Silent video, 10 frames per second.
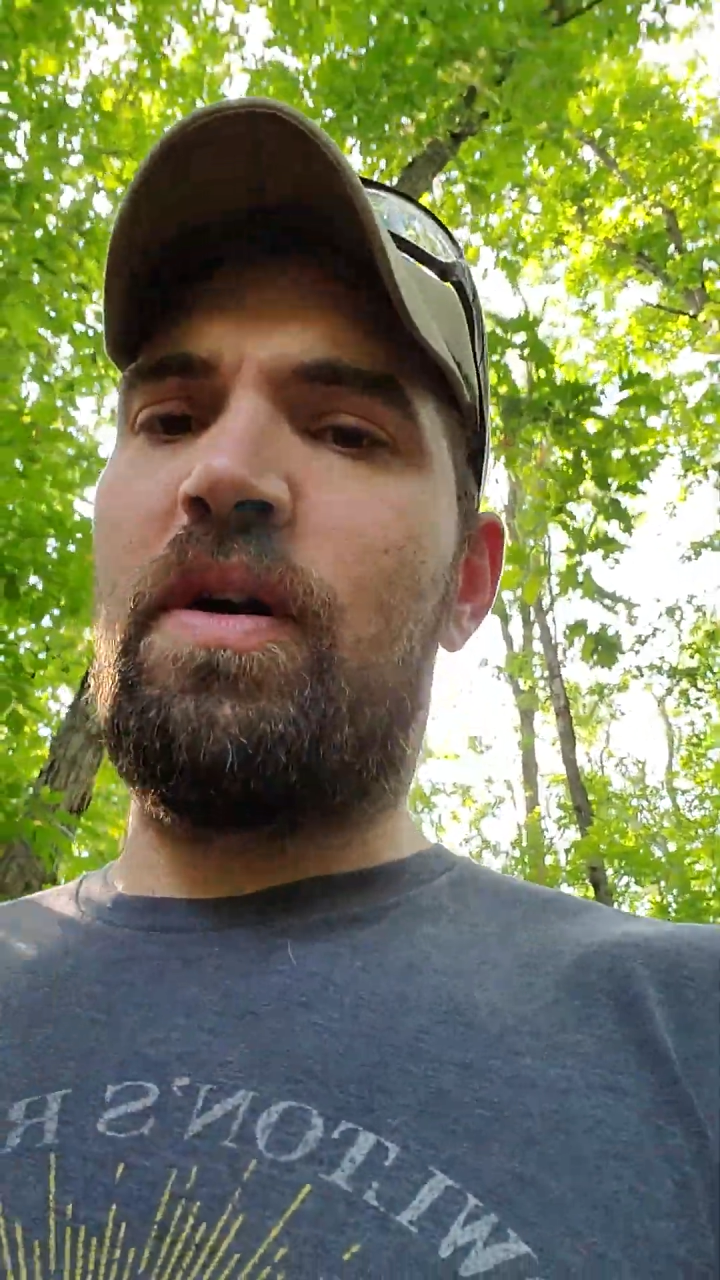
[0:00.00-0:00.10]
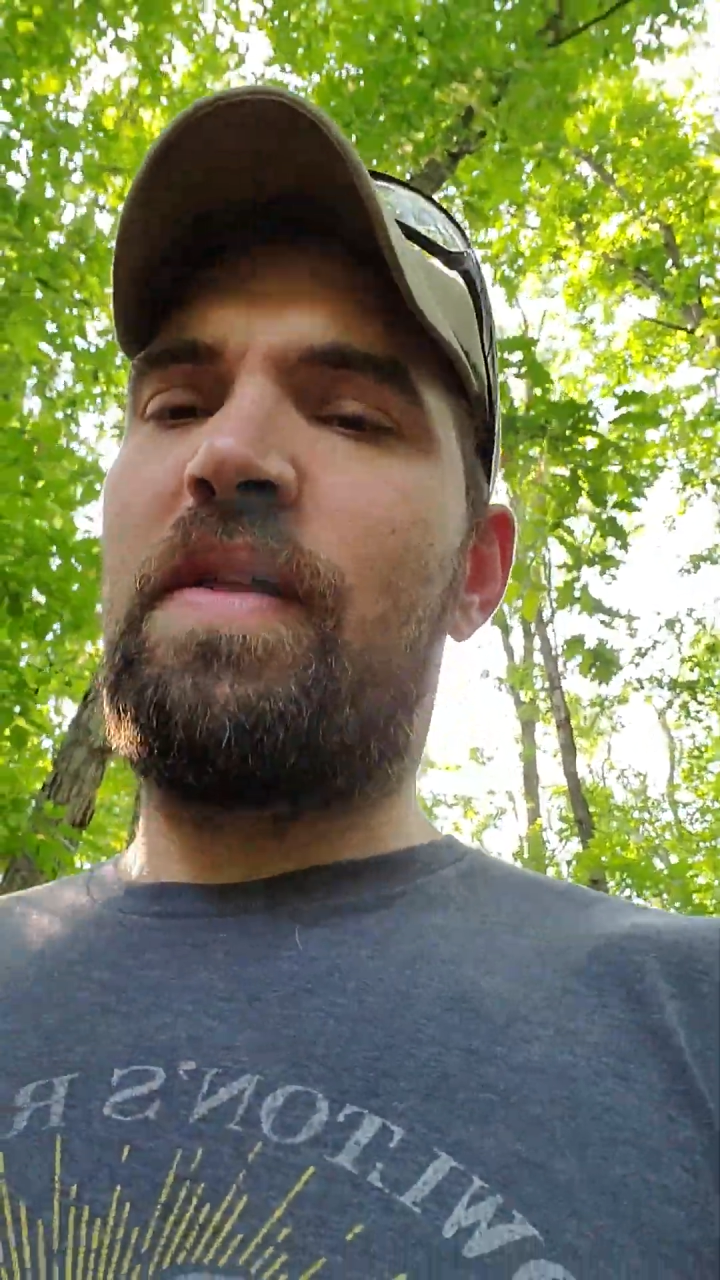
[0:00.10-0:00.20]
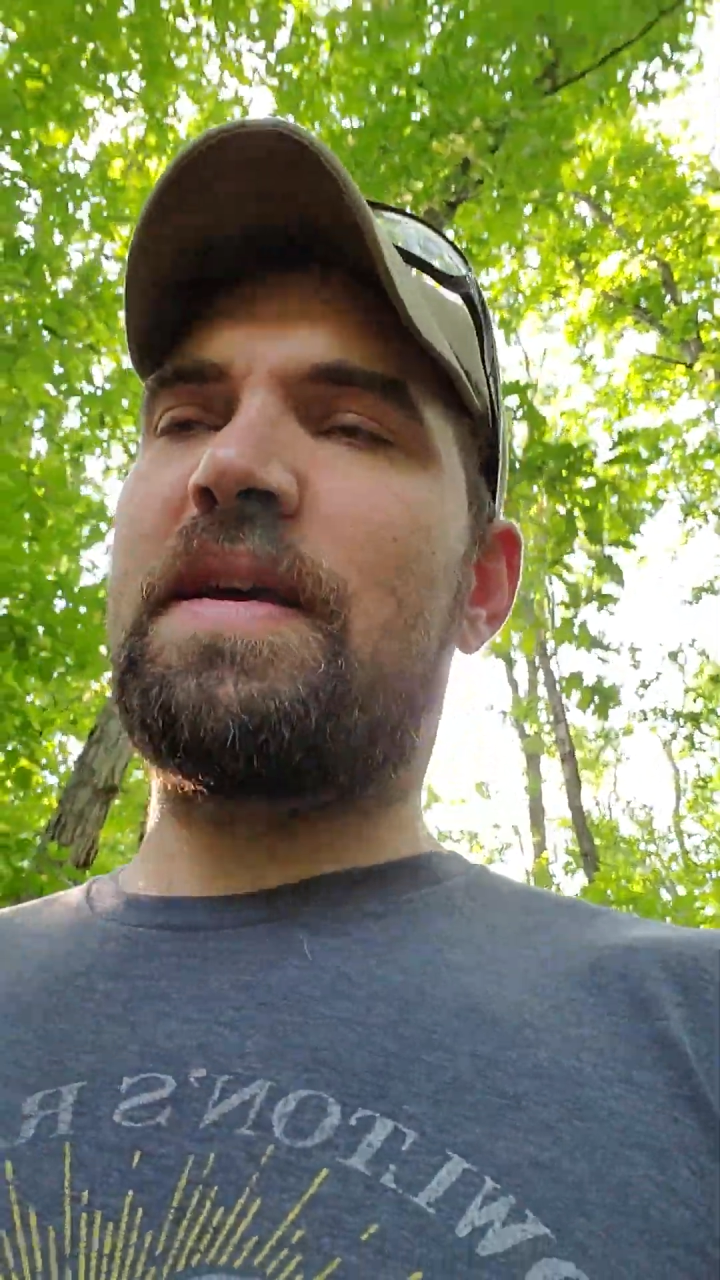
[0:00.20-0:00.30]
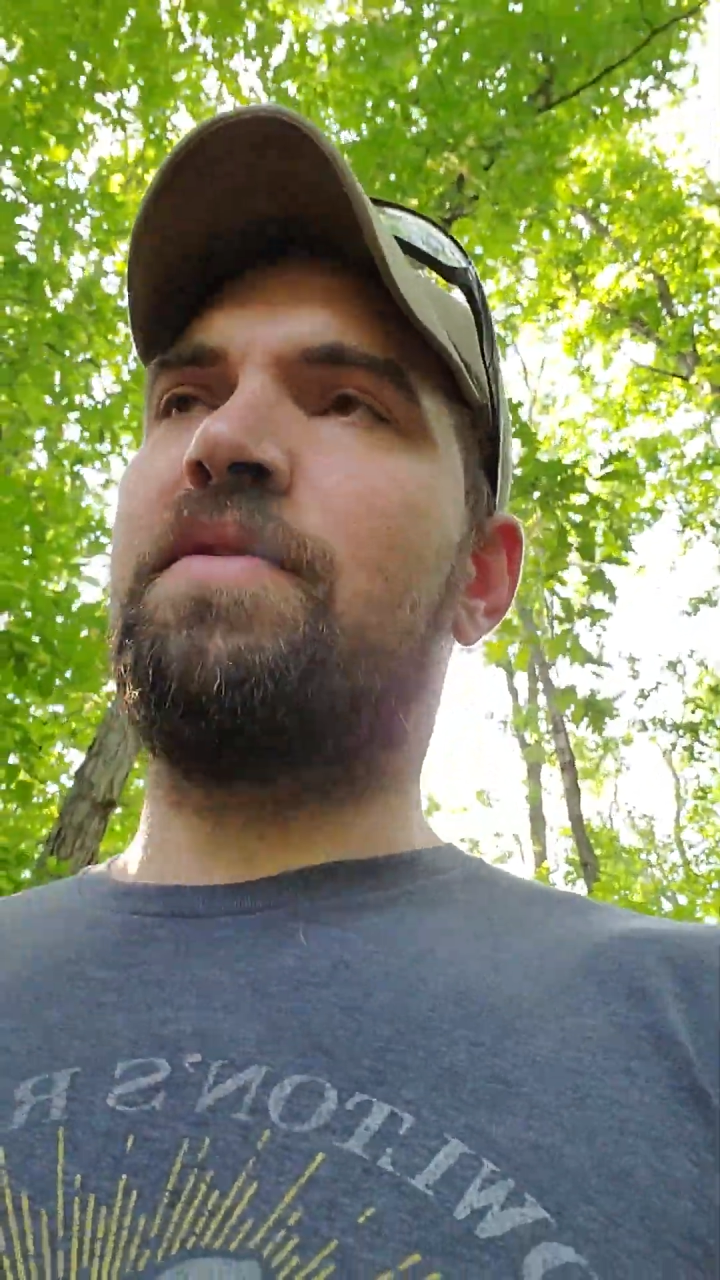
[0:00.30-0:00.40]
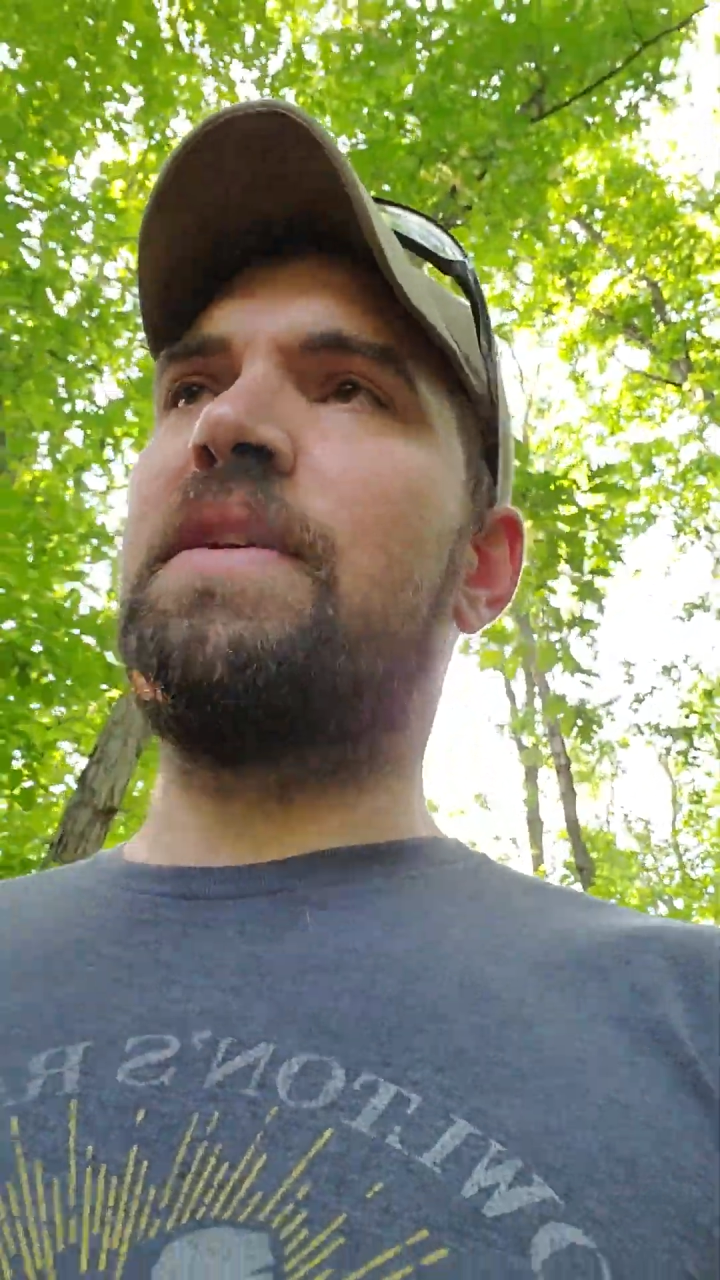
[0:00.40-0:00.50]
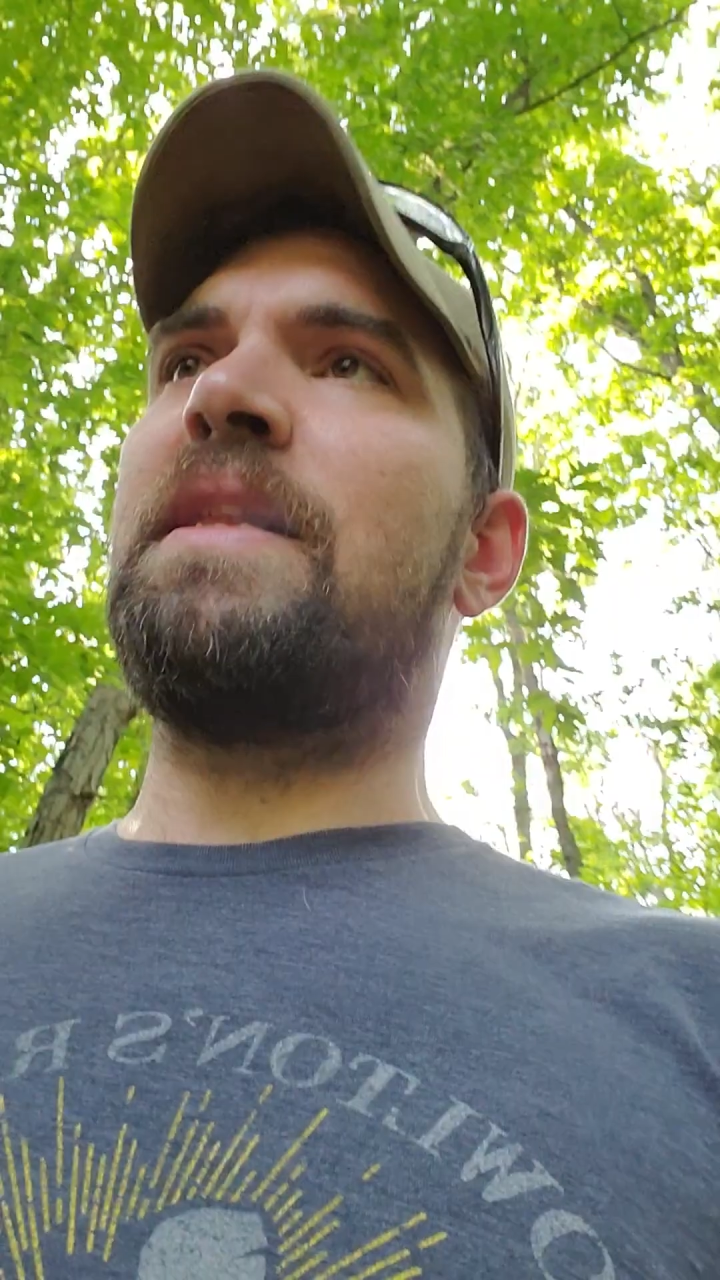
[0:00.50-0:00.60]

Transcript: all that goes on